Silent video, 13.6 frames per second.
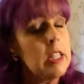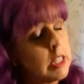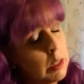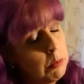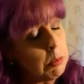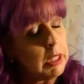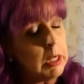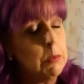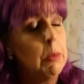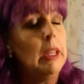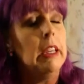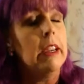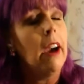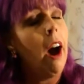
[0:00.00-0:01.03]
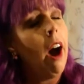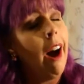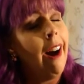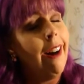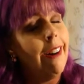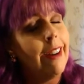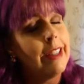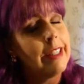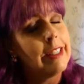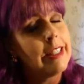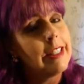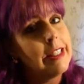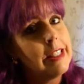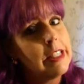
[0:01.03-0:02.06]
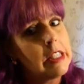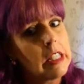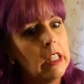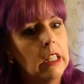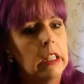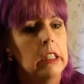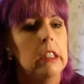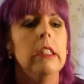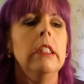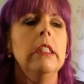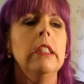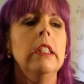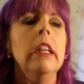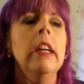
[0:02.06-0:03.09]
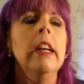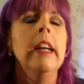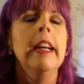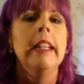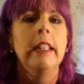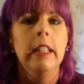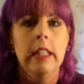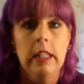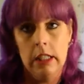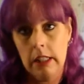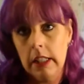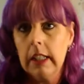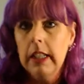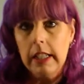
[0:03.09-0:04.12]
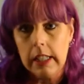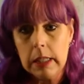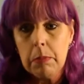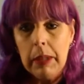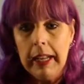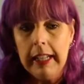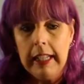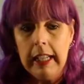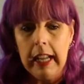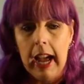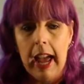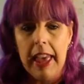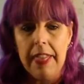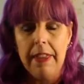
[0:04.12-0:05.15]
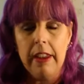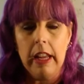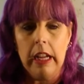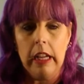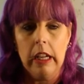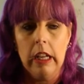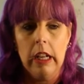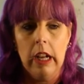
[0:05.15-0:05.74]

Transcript: Simply because it needs a little explaining, I think,